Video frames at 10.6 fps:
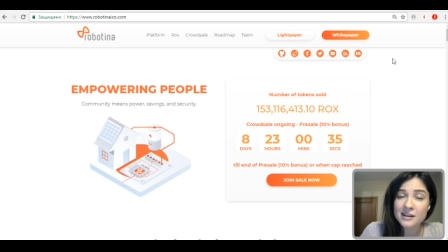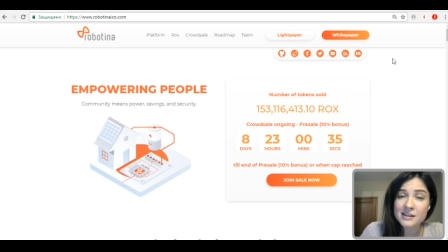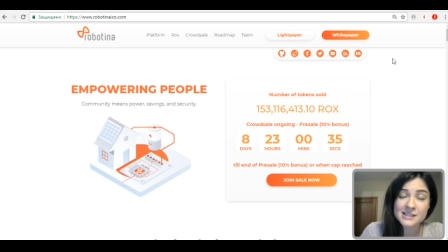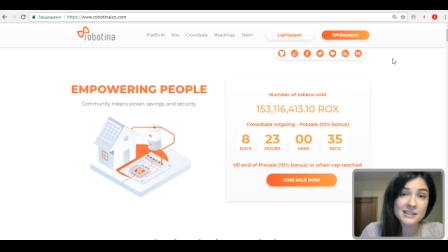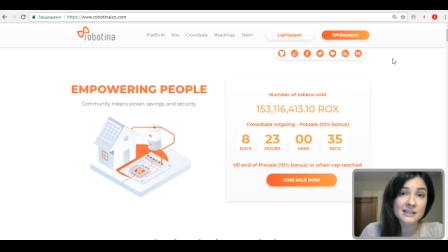
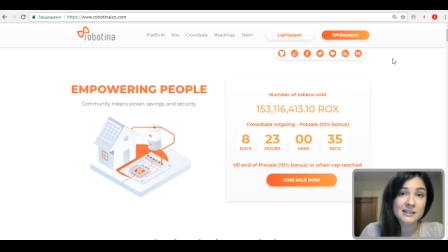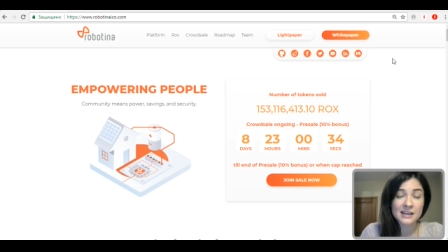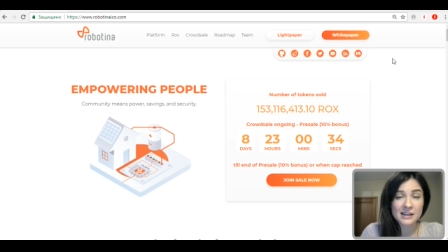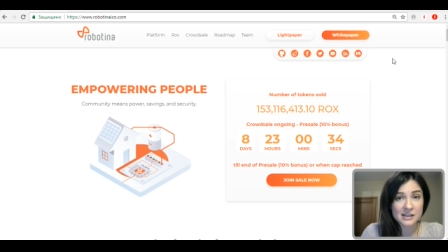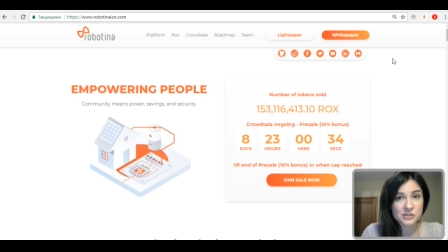seen
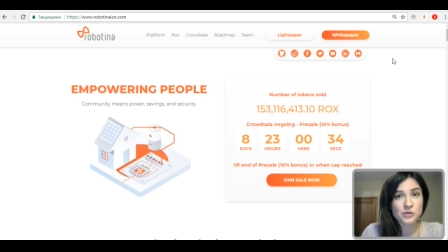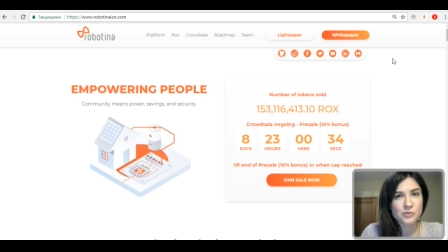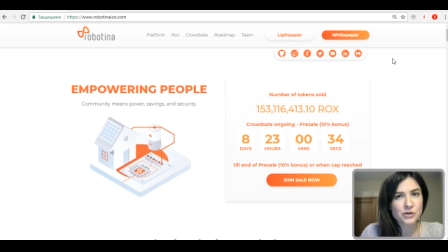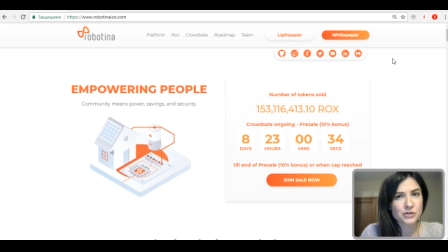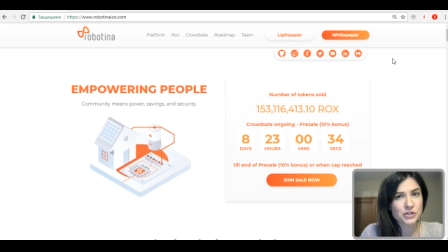an
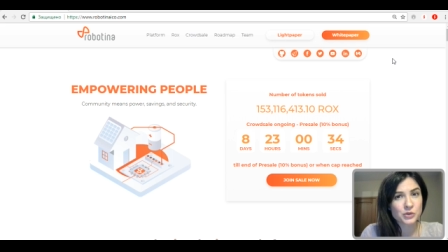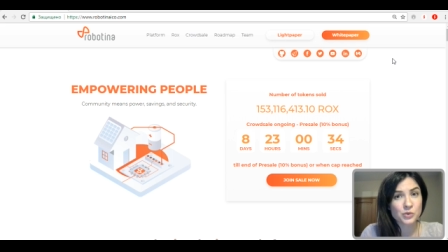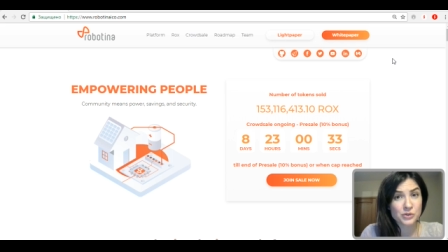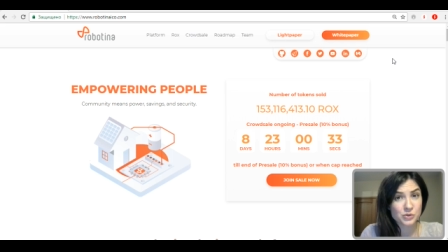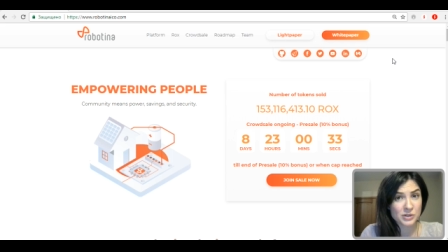ICO project
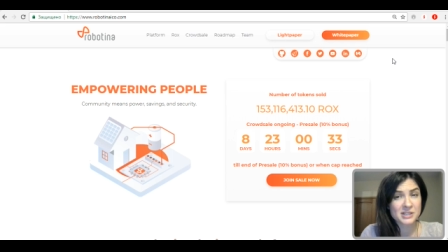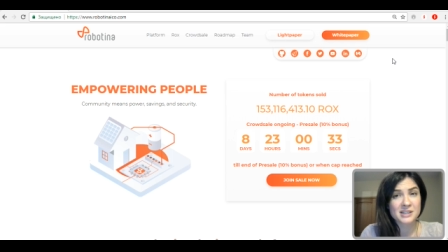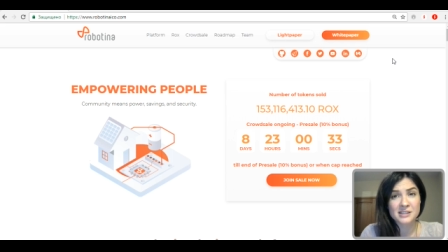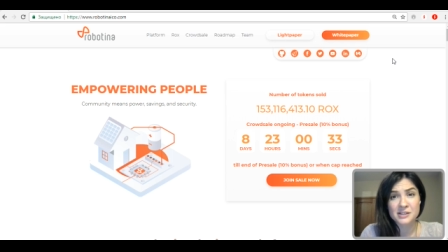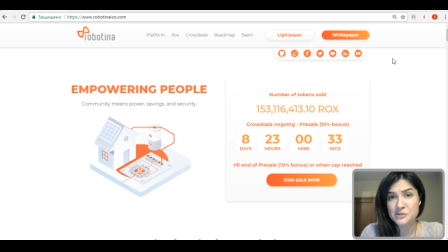with
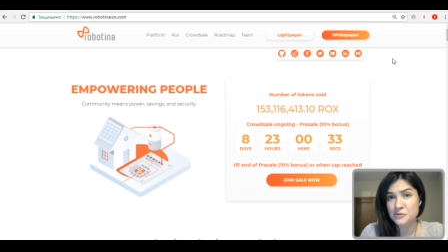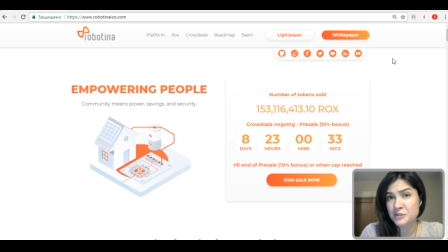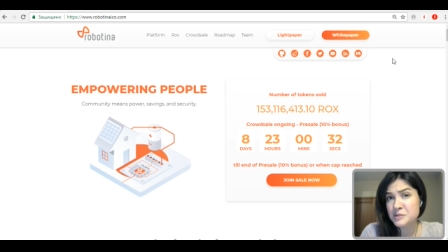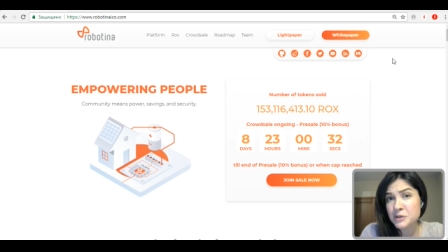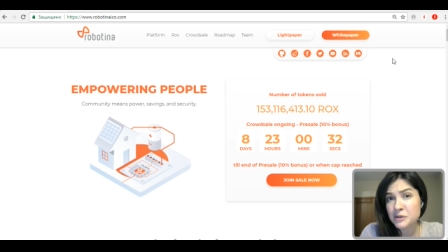28 years of
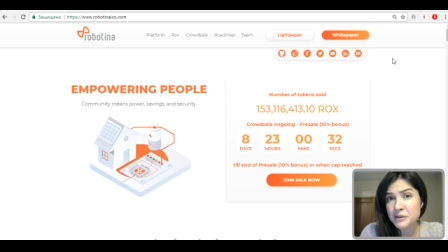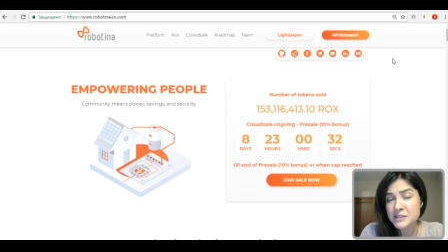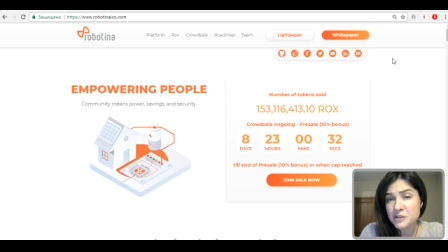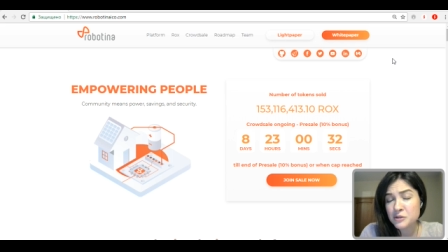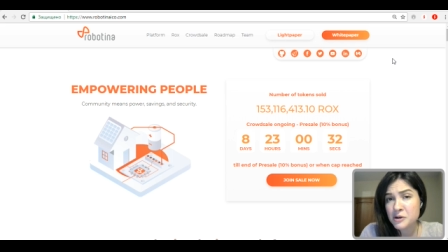
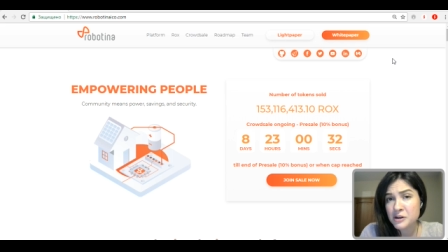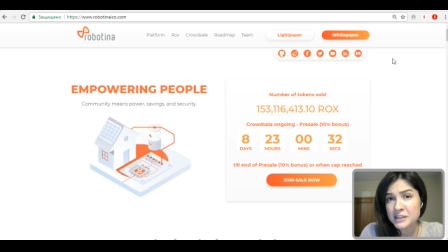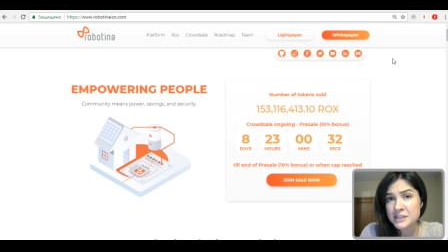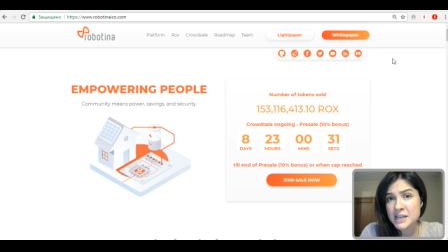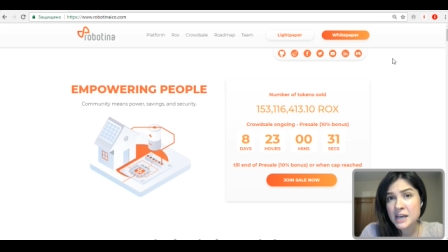experience on the
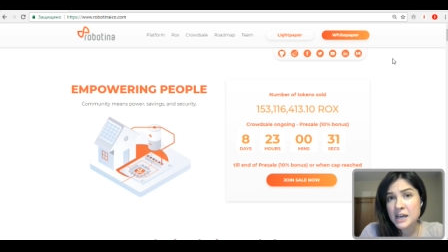market?